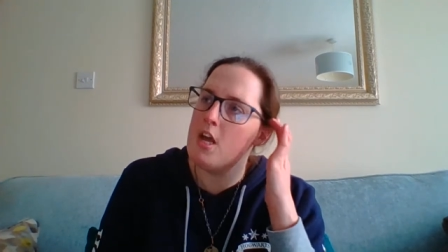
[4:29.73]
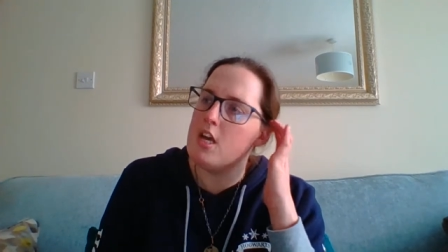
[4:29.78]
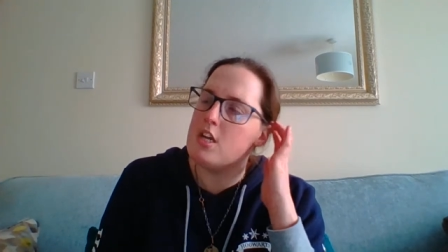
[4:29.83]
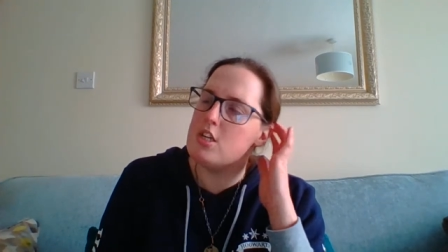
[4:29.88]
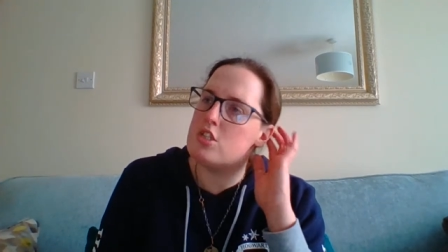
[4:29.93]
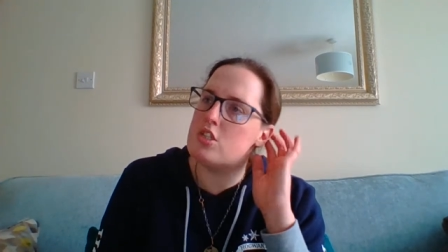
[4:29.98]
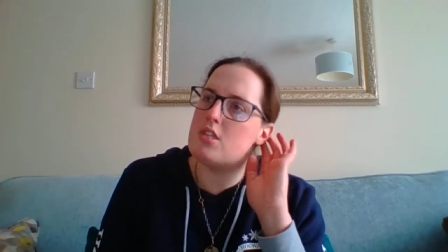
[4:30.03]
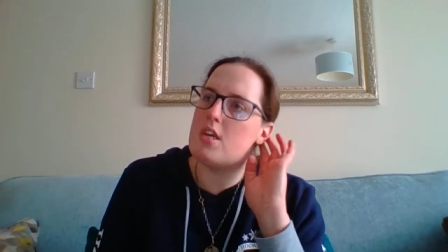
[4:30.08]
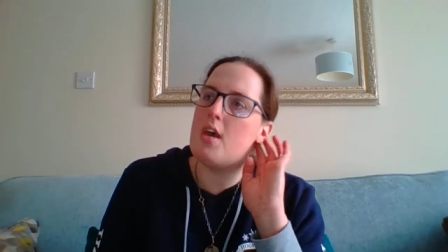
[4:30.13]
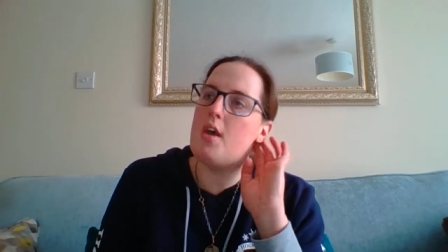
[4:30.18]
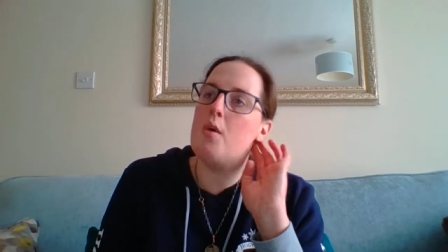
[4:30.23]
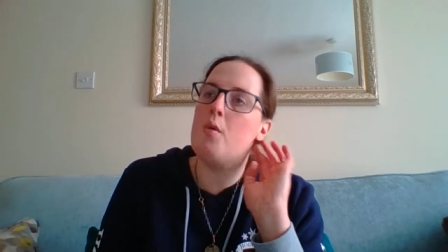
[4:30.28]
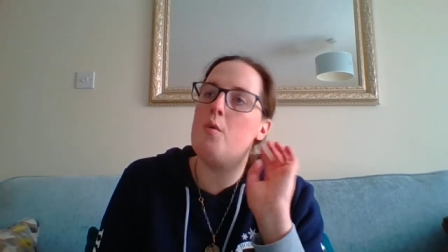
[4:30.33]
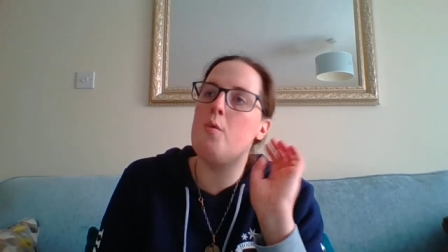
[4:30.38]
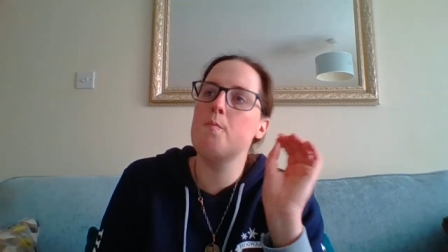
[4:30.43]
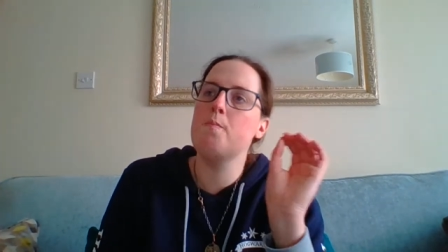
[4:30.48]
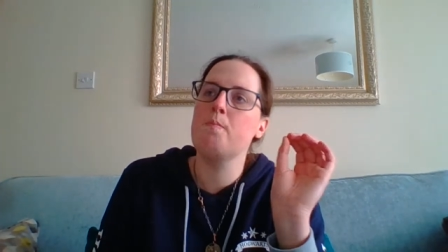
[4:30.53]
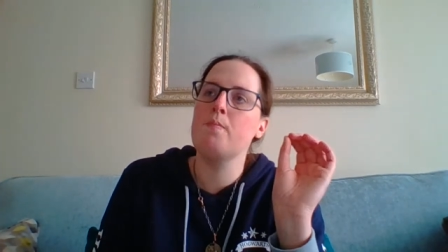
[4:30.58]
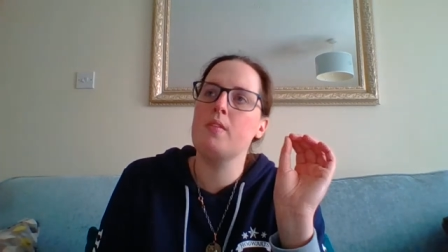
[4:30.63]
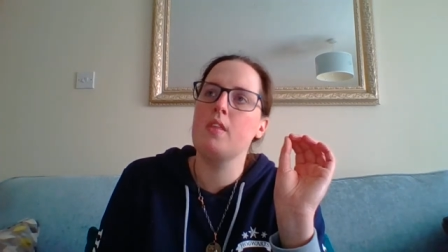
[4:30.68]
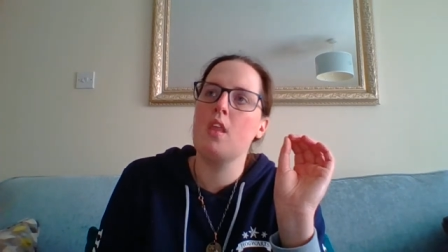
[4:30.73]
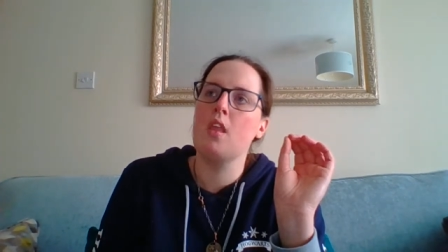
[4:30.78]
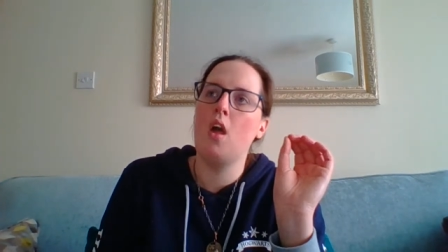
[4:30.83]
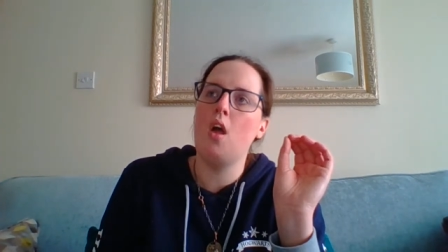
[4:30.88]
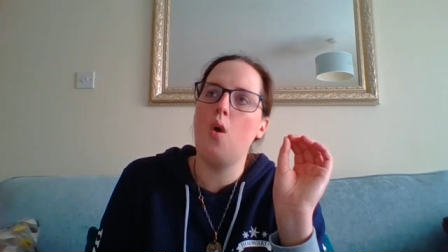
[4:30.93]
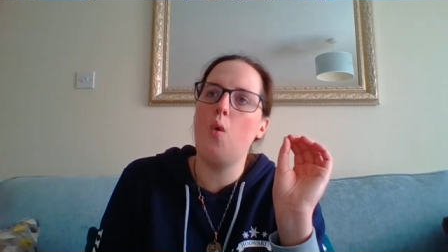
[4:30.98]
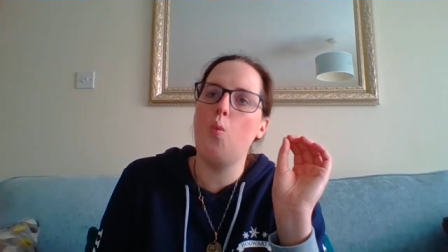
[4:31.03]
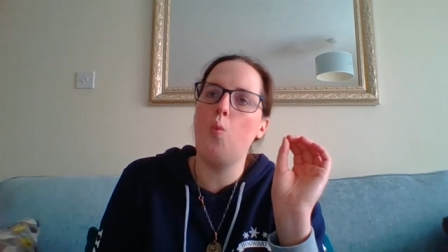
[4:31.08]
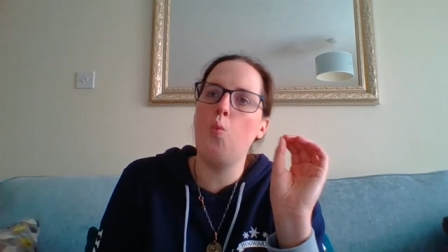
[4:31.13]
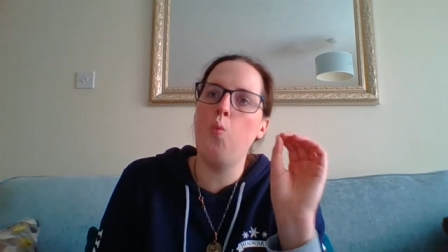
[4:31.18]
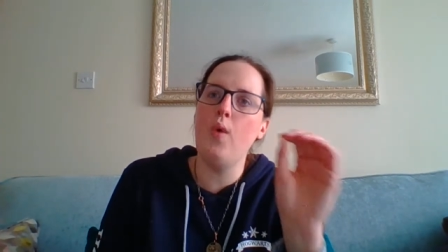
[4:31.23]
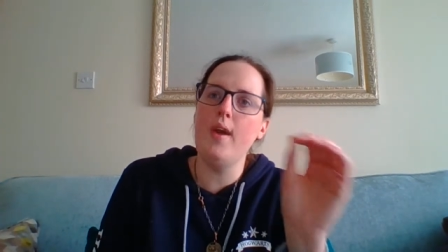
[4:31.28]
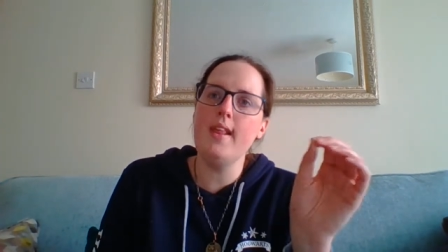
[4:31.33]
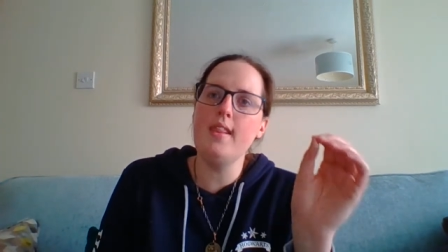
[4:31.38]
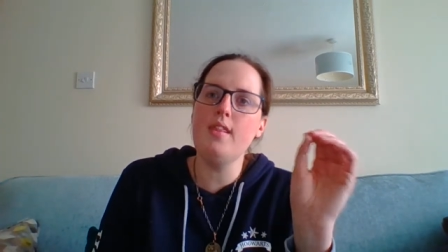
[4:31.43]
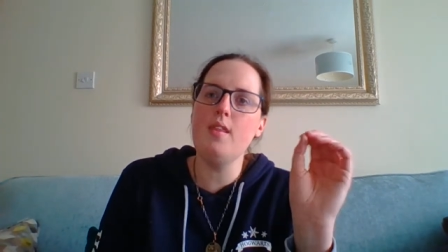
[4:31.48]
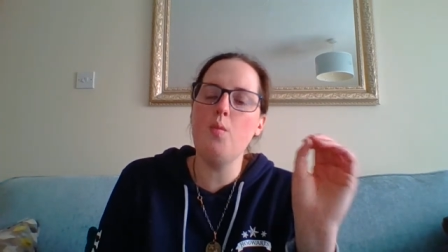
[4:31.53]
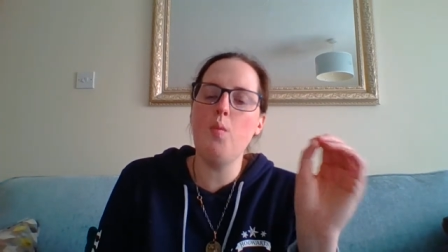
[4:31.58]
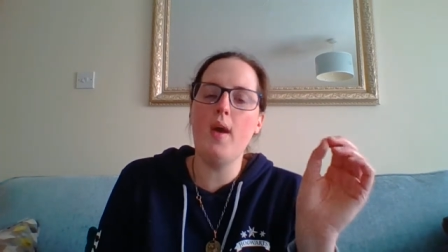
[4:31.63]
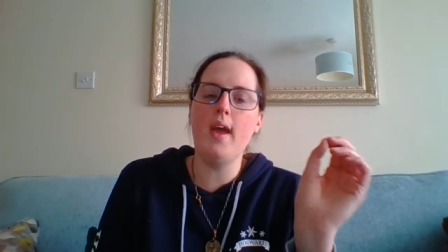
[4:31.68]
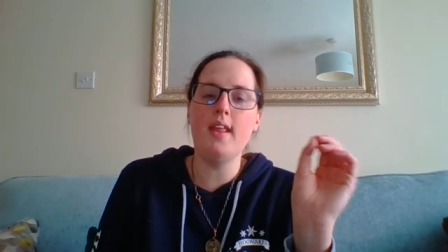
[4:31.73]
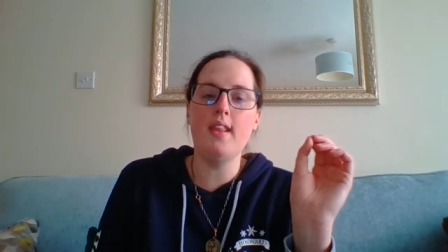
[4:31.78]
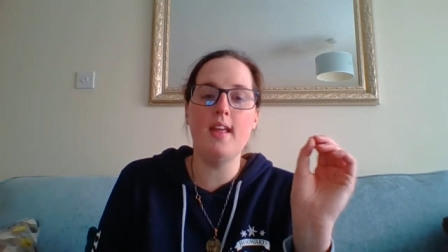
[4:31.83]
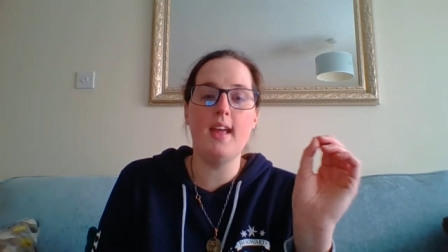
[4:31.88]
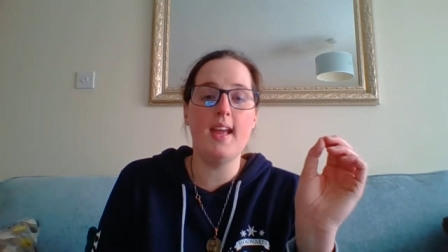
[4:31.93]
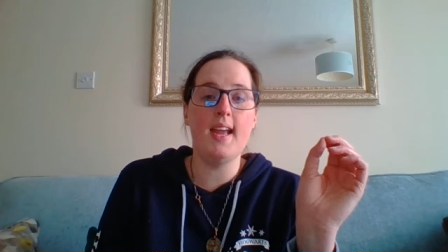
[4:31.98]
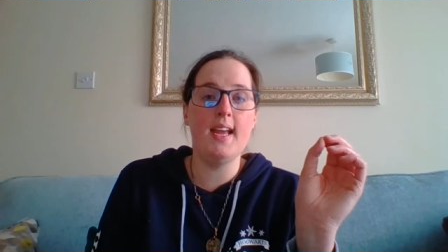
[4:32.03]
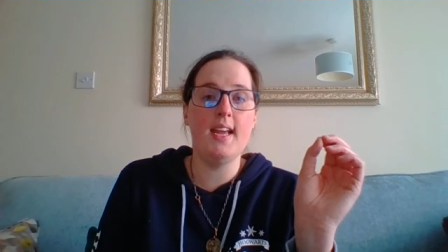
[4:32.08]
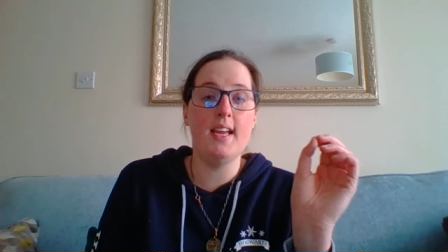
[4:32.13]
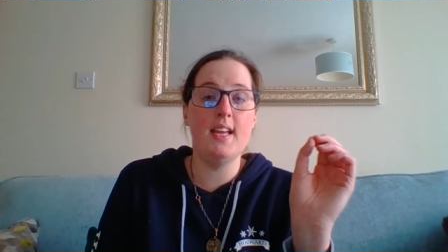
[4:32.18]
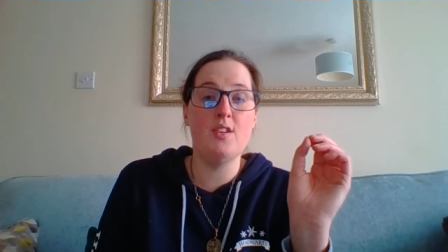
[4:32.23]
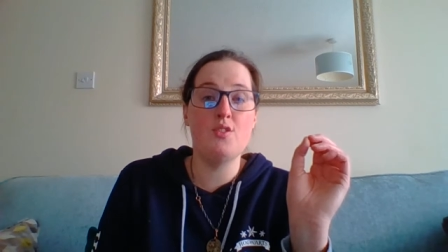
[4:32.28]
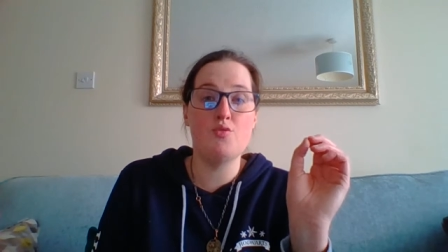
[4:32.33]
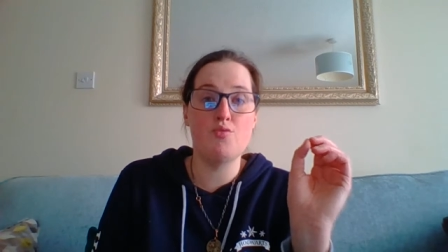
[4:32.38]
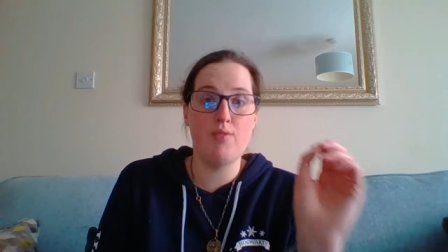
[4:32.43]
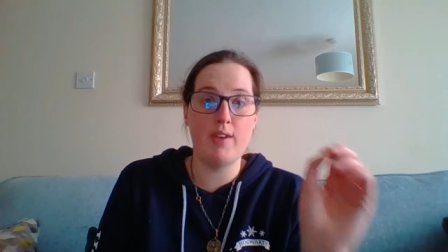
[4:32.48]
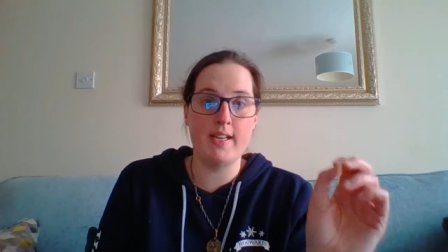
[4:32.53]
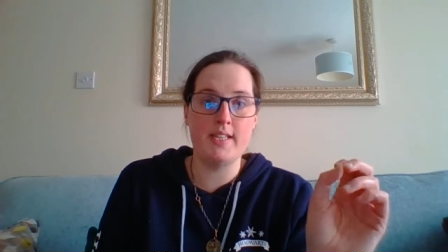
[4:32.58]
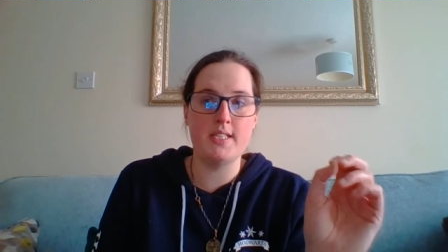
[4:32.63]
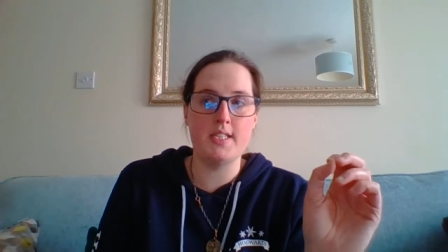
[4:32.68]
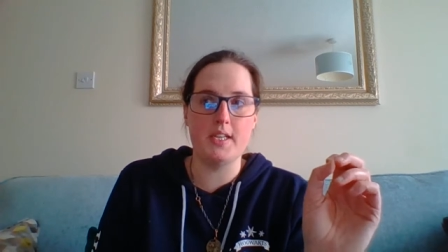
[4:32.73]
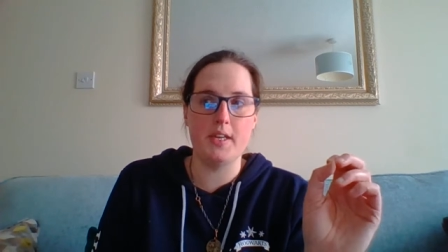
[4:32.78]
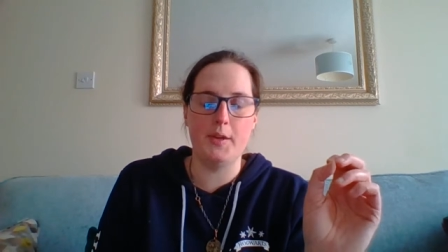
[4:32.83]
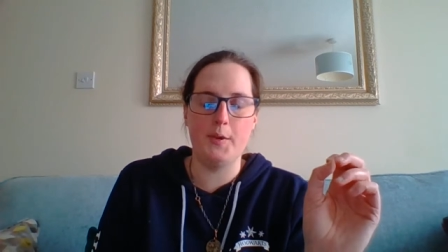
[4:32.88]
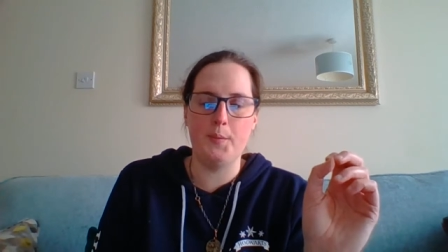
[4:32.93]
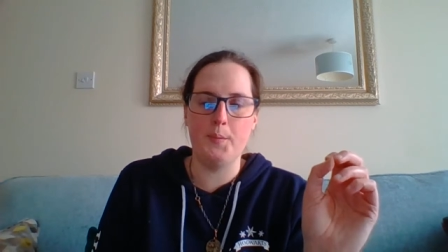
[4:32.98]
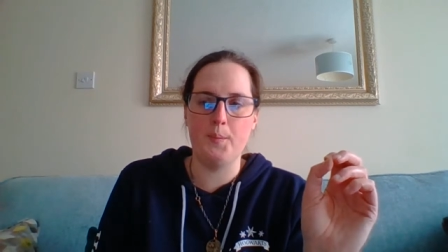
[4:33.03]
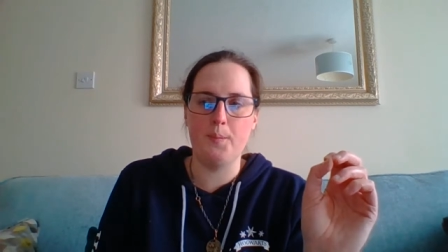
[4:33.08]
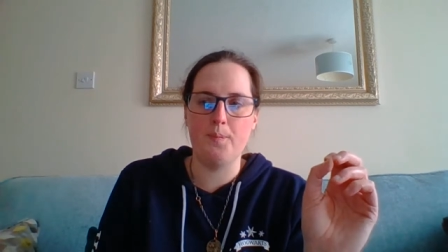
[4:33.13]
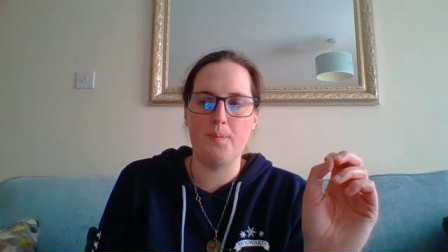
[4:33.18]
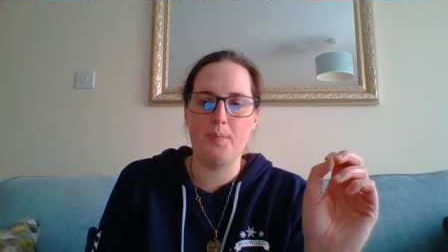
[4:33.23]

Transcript: So, with the way that it is written,